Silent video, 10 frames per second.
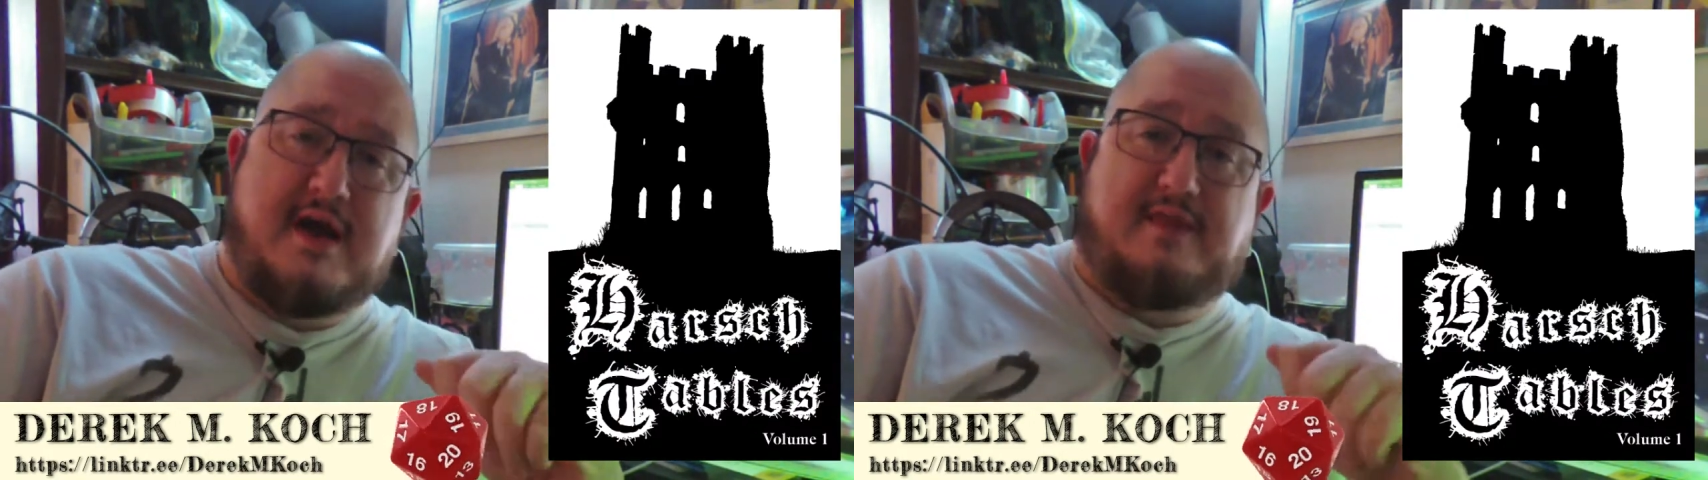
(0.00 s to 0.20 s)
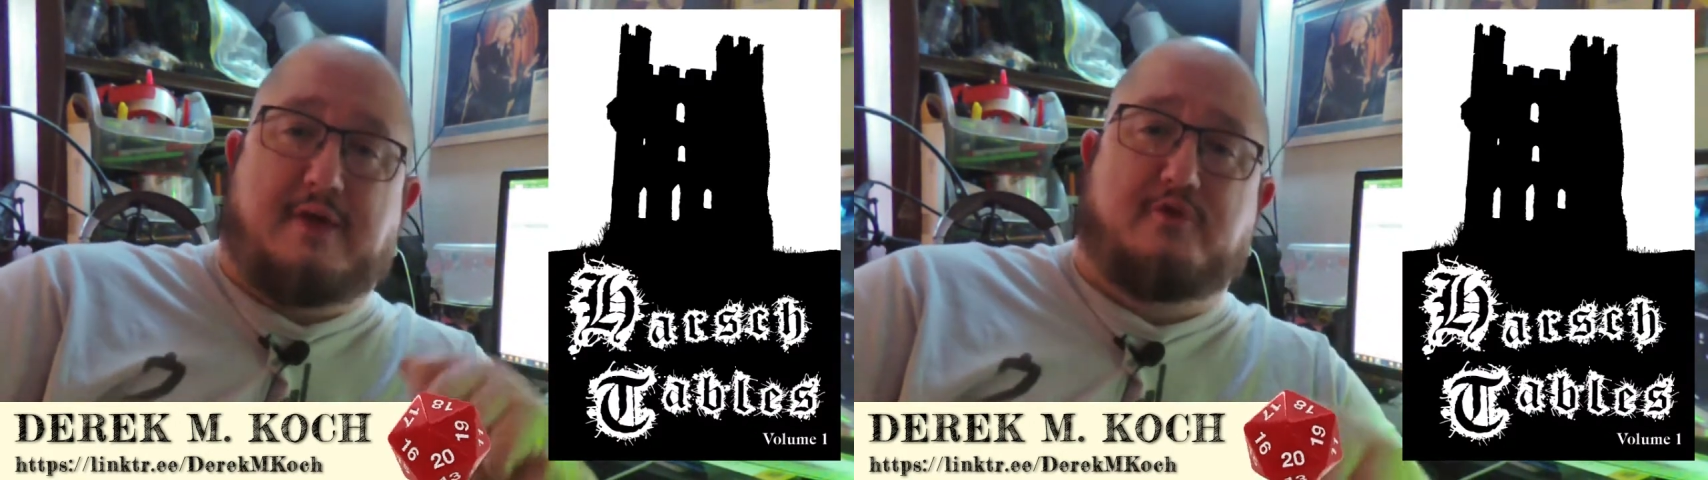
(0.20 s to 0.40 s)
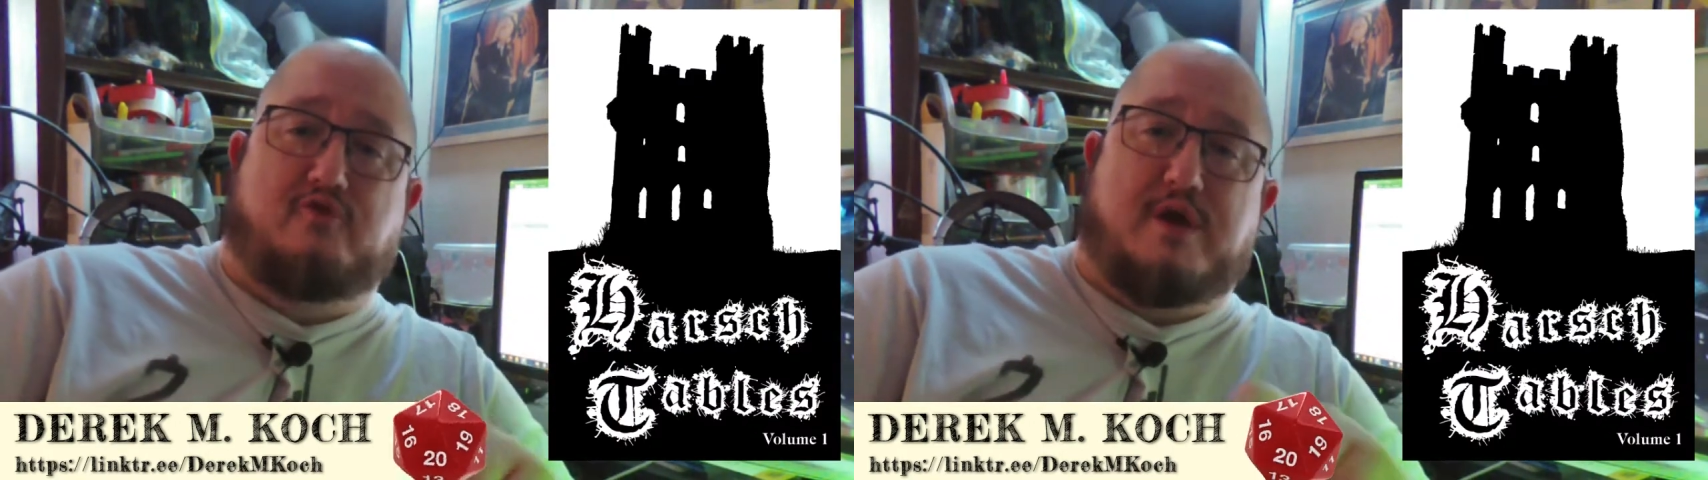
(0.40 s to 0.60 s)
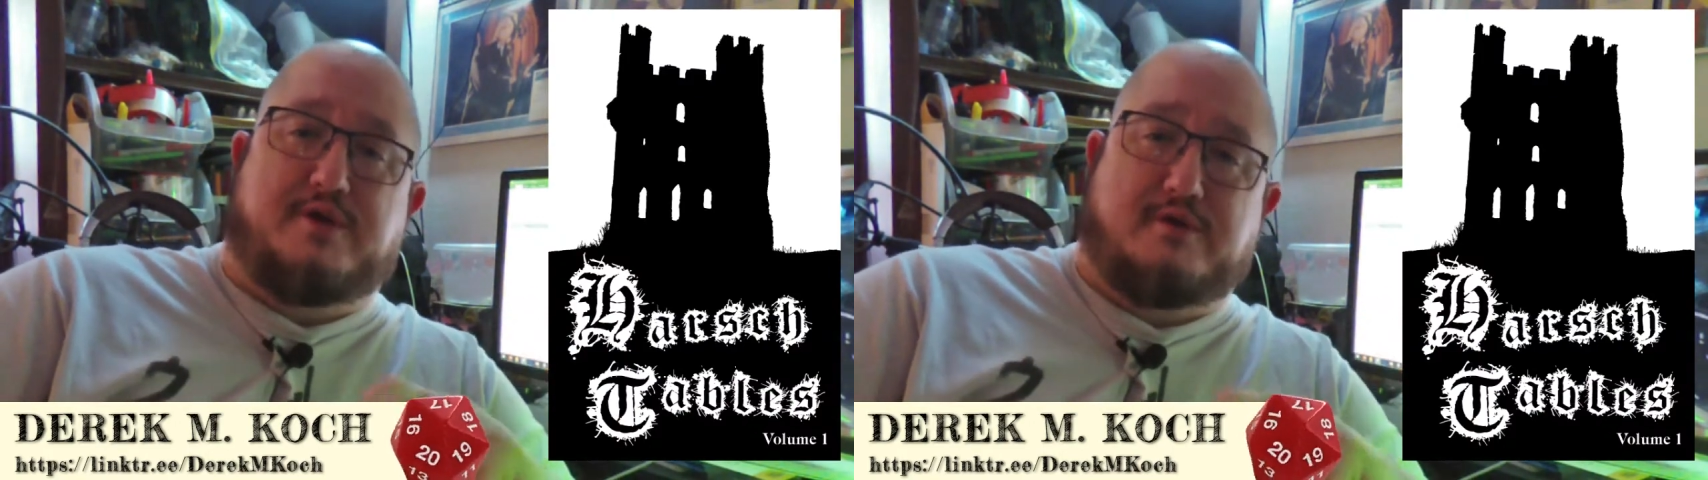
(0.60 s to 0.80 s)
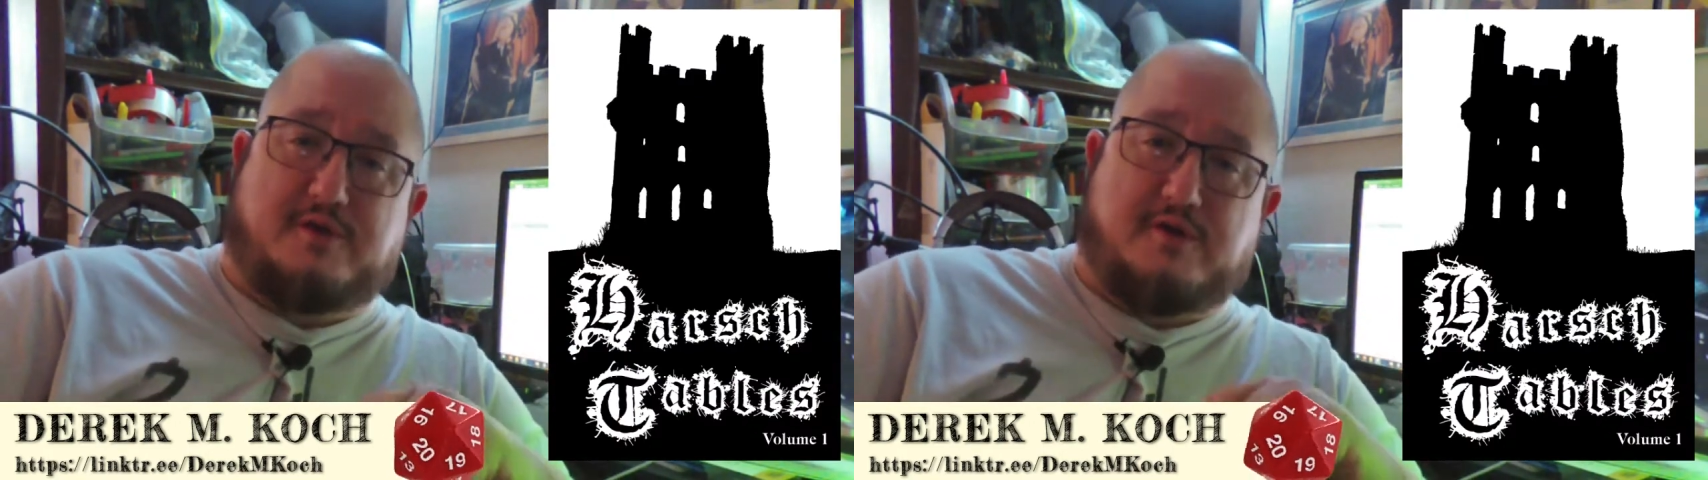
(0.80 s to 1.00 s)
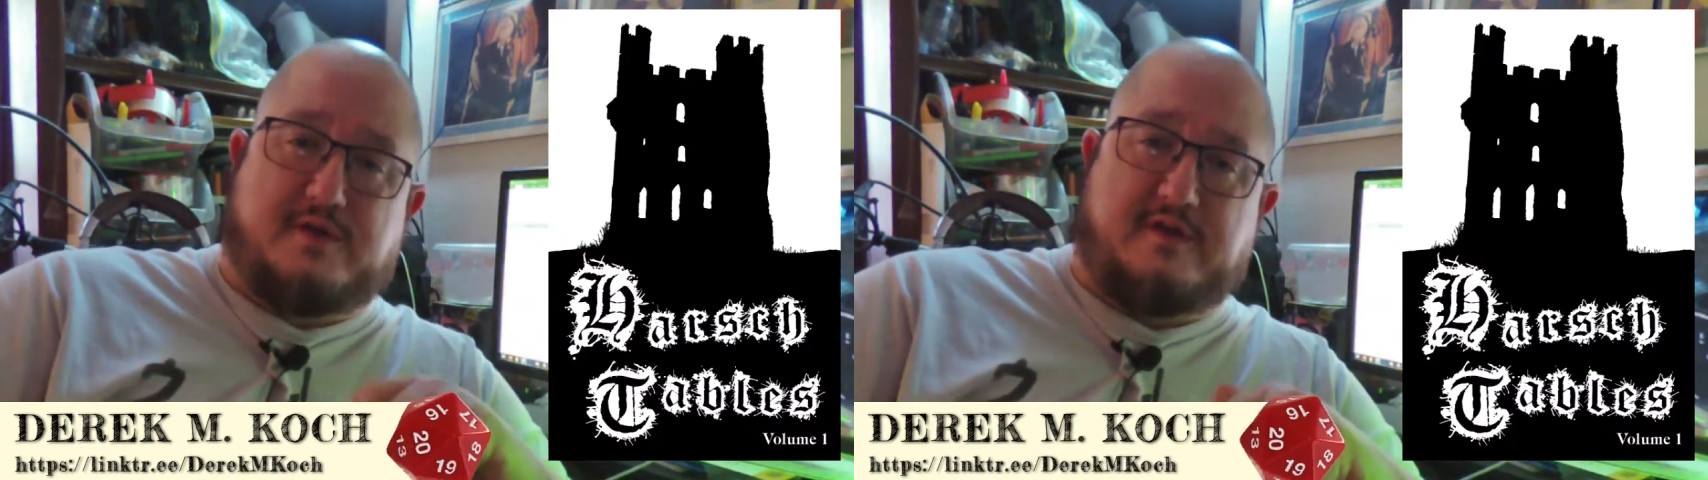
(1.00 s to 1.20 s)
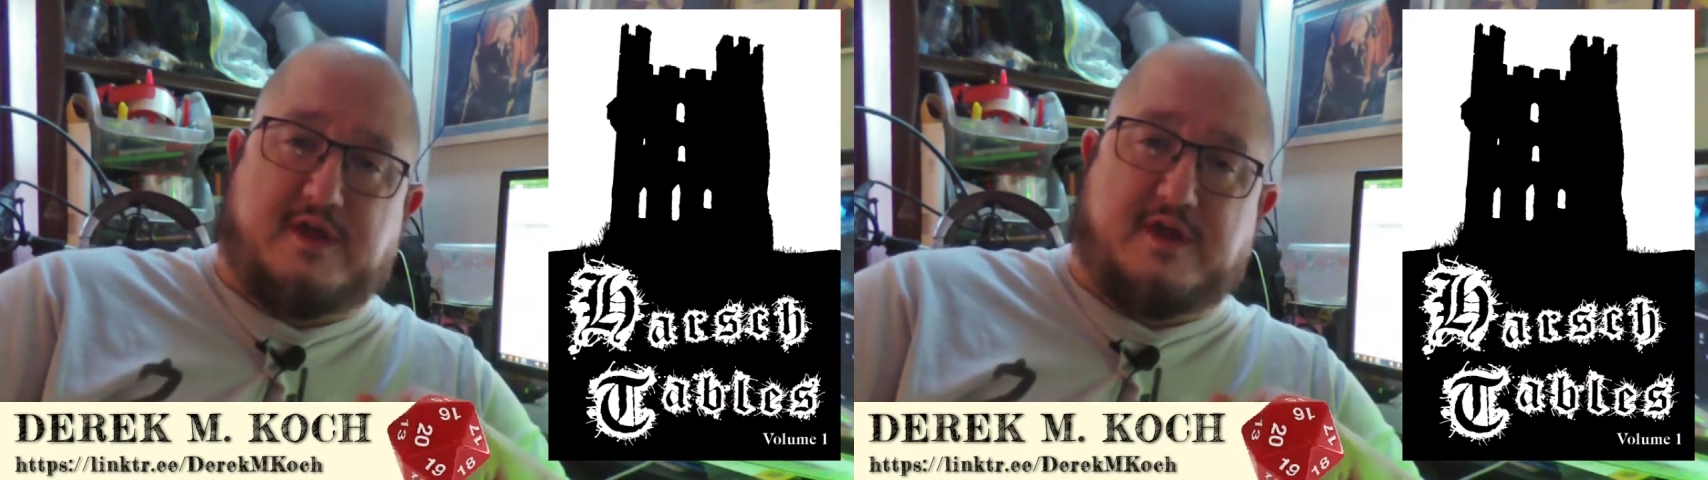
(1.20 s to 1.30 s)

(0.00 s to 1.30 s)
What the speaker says: that was run earlier this